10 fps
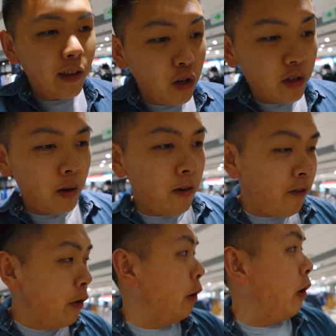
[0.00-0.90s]
There's a
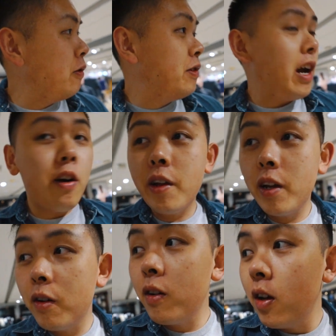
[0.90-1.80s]
full on Zara
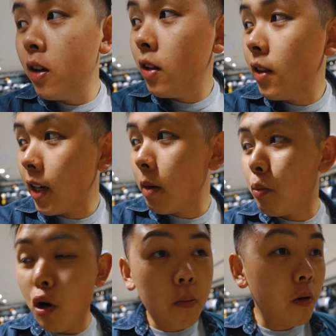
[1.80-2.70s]
here, like a
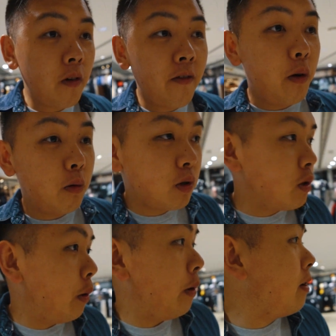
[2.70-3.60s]
proper full
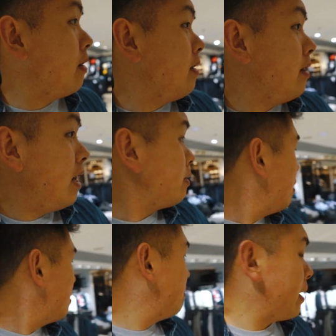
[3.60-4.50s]
store. It's
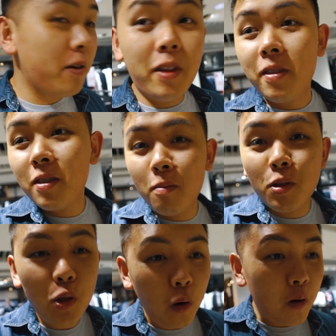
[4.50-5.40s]
probably bigger than some
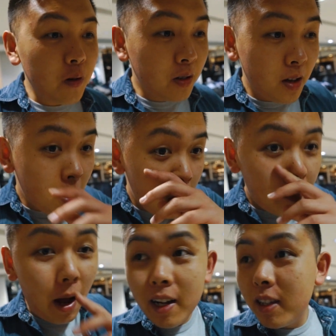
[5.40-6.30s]
stores
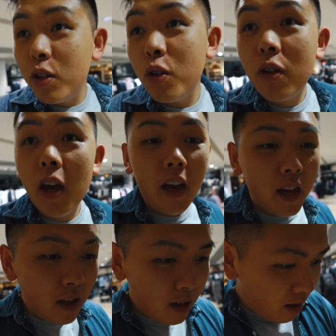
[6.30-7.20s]
back in the UK.